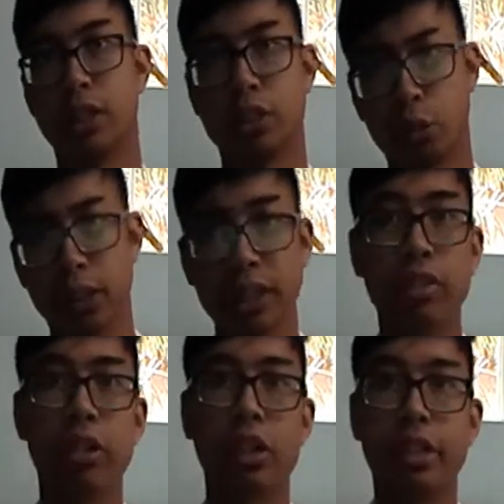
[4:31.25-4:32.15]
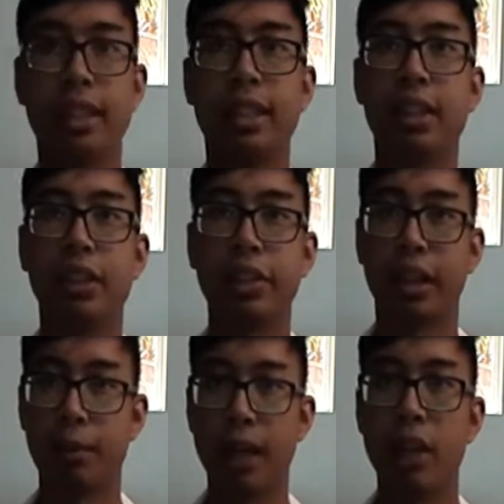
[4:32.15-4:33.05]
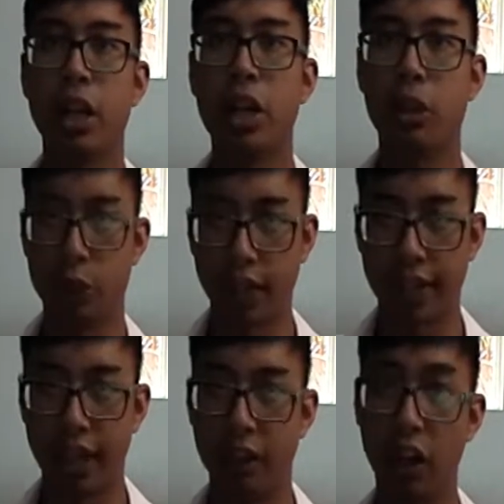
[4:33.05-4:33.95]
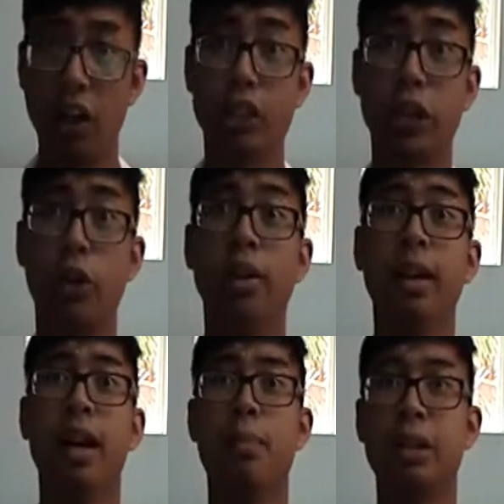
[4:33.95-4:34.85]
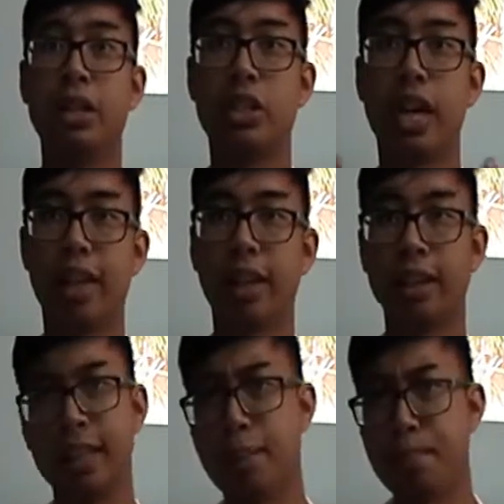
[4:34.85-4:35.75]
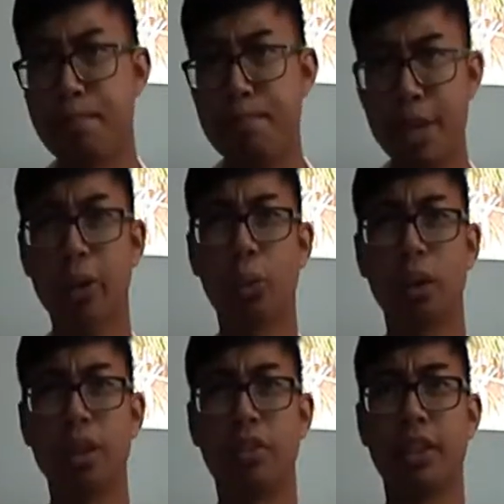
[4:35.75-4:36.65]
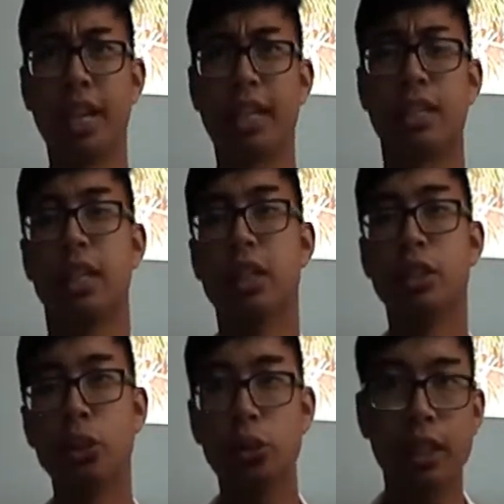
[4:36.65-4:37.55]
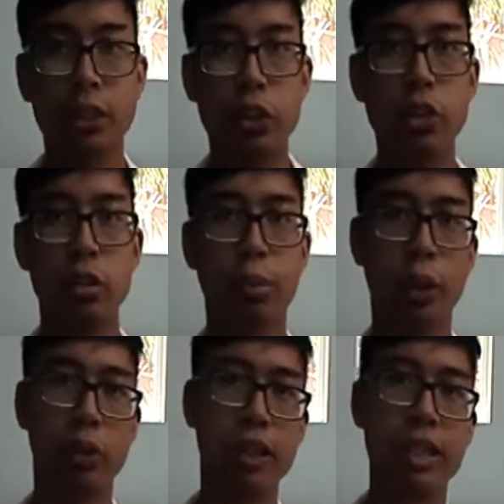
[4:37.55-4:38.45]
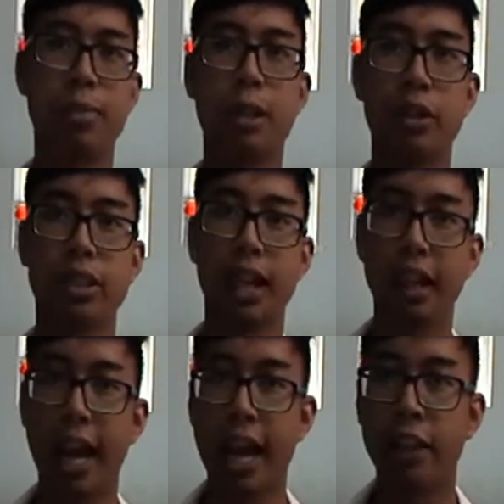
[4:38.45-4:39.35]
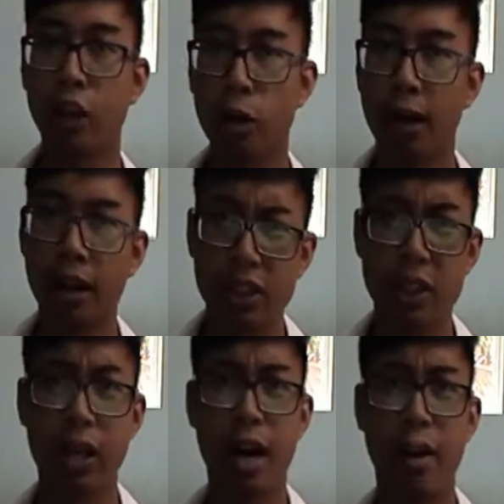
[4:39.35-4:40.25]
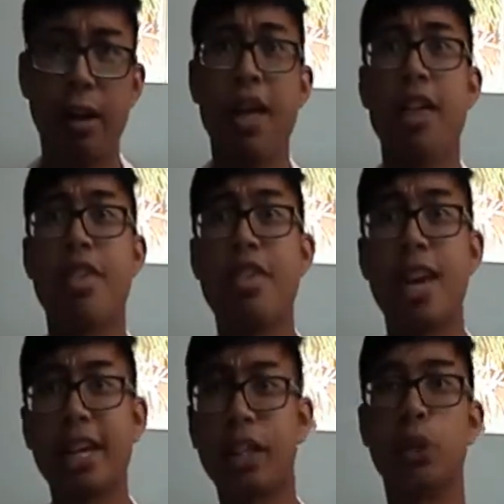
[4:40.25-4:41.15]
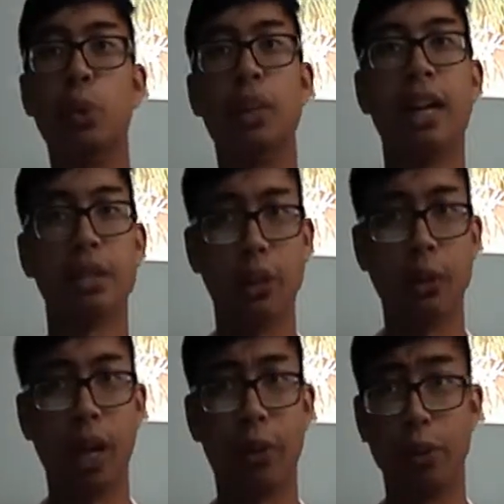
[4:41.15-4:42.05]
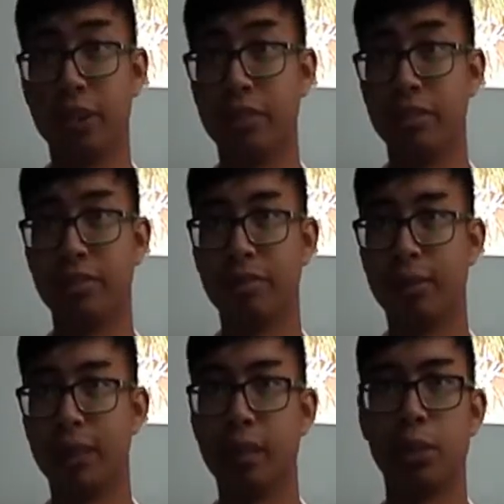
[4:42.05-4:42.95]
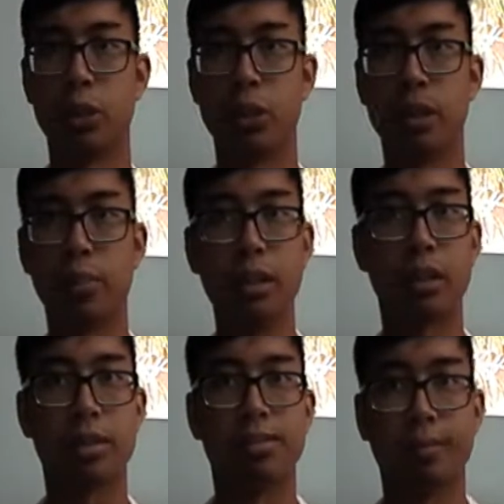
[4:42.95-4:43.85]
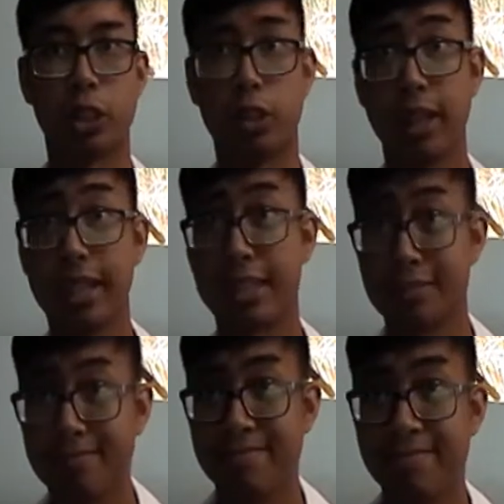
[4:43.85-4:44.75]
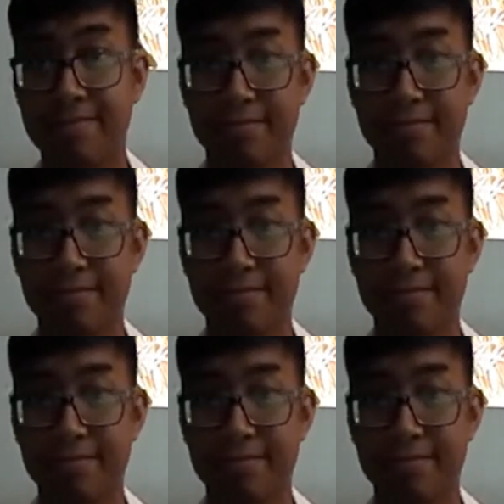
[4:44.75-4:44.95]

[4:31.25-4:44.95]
It's a really fun read. I definitely recommend you check it out. Also, a big shout out and a big word of thanks to the two broke geeks, Miracella and Omar Najam. Thank you. Without you, I wouldn't have been able to read the book. So thanks.